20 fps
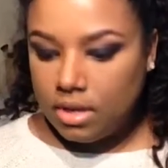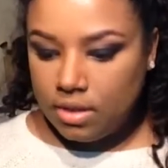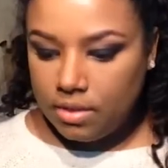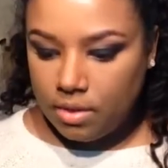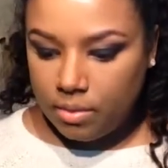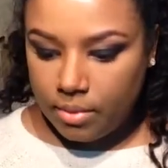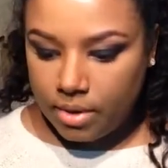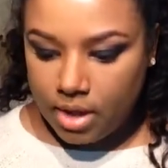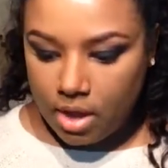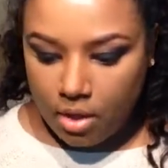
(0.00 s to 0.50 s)

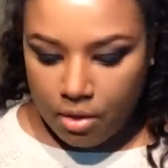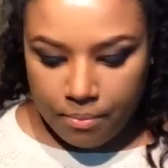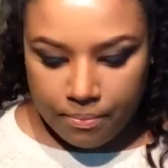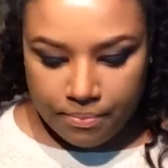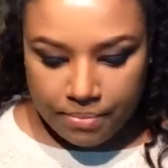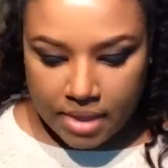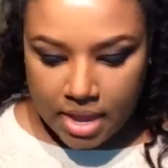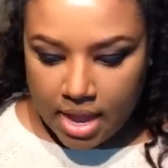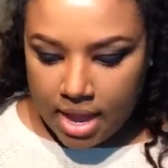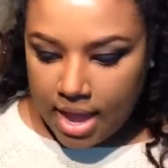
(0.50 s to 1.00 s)
There we go.
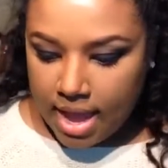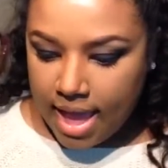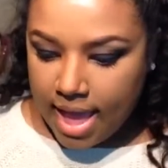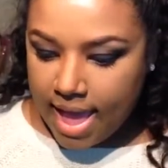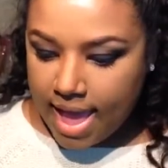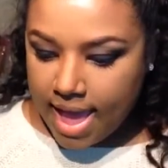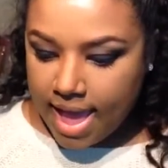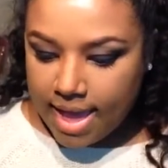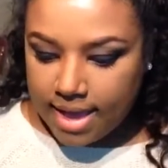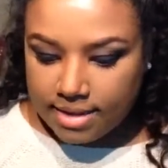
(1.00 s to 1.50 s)

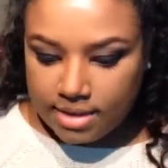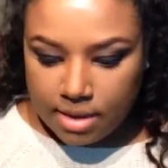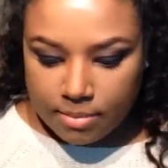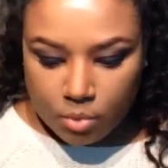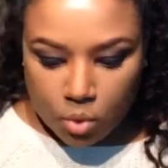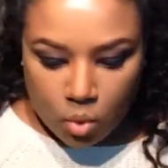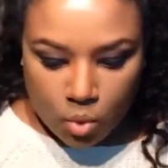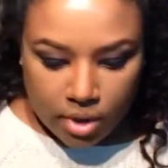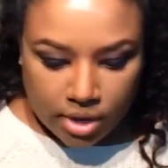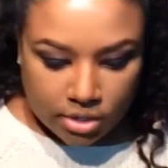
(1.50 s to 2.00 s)
And I'm
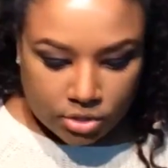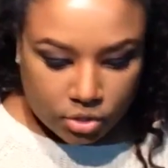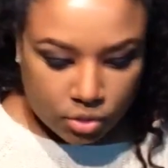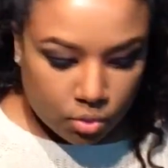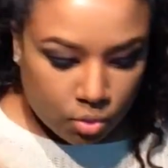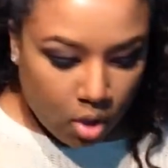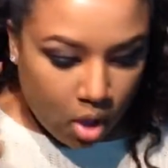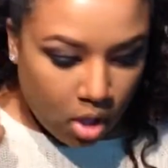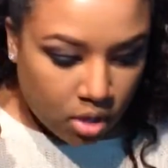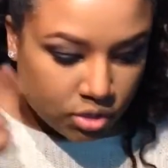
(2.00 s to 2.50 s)
going
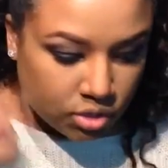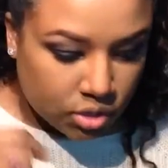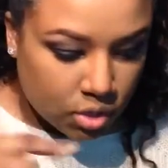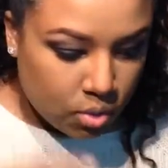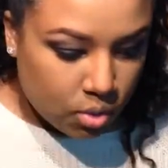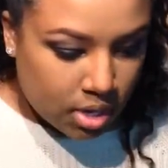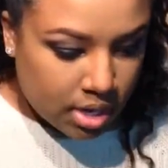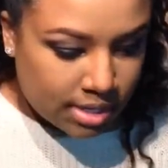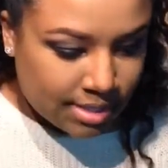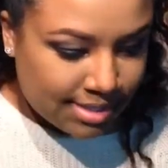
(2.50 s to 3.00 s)
to
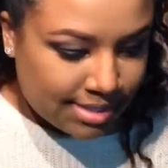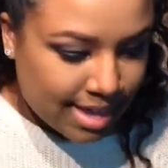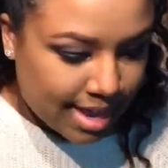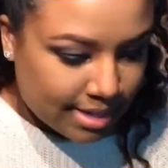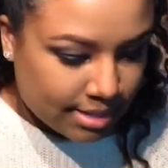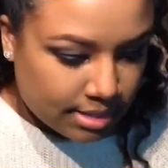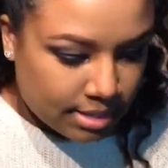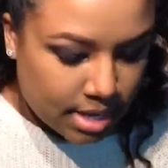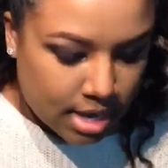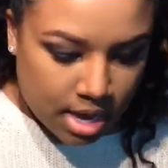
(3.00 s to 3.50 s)
also
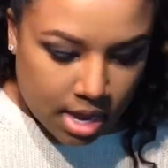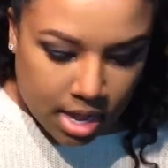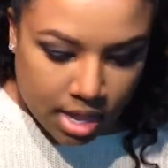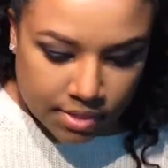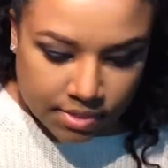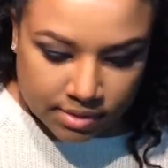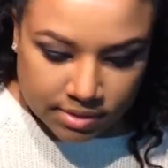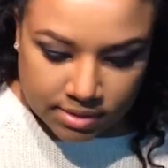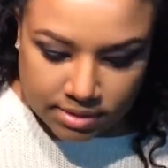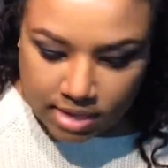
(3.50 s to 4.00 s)
set
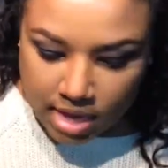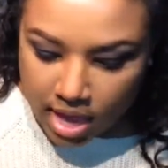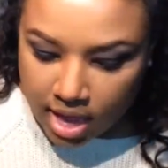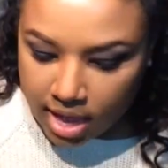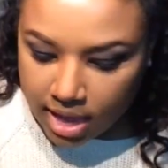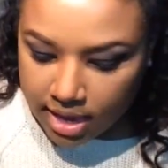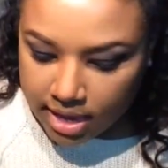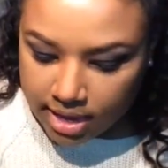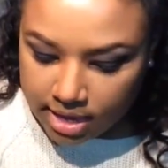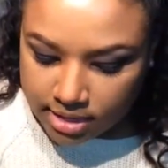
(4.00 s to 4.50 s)
the
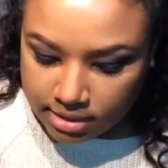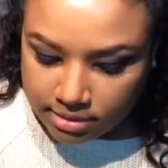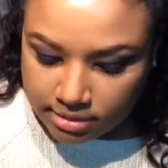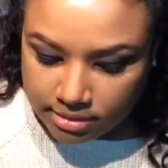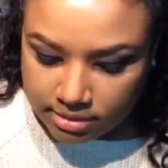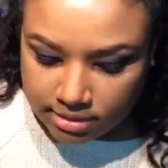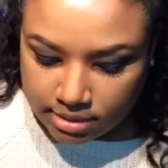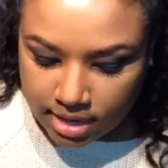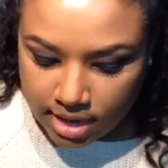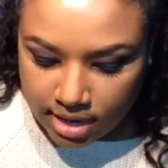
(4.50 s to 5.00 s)

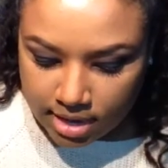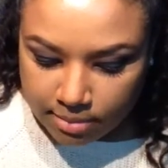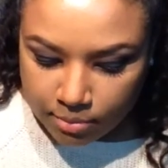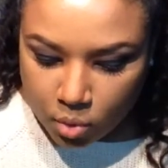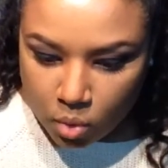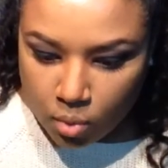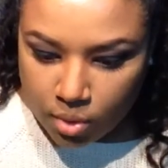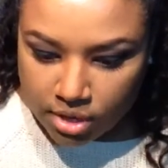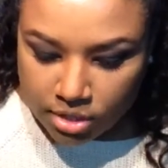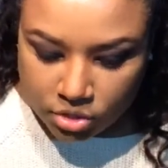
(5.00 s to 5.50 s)
sides, and I'm
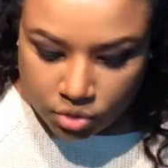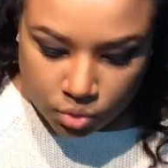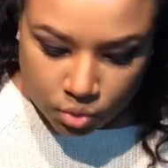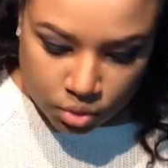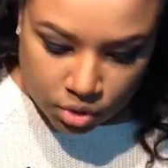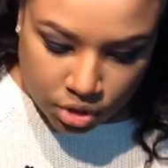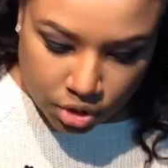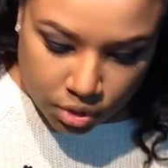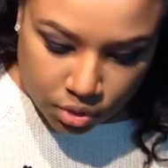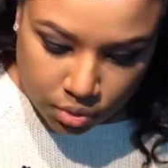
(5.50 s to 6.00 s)
going to
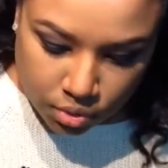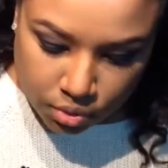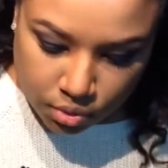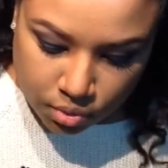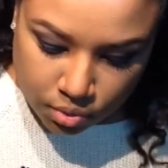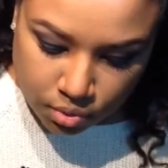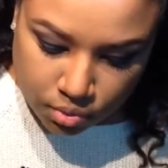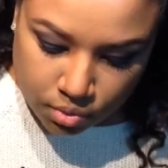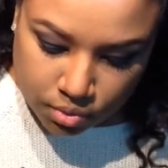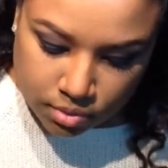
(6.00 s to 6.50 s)

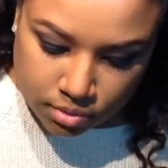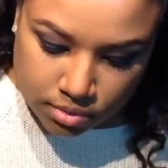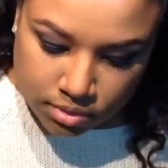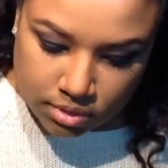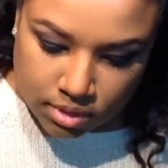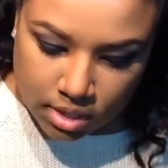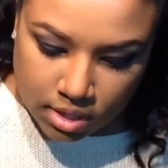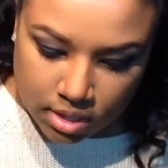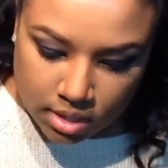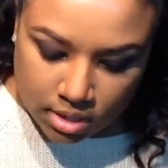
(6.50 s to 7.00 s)
use,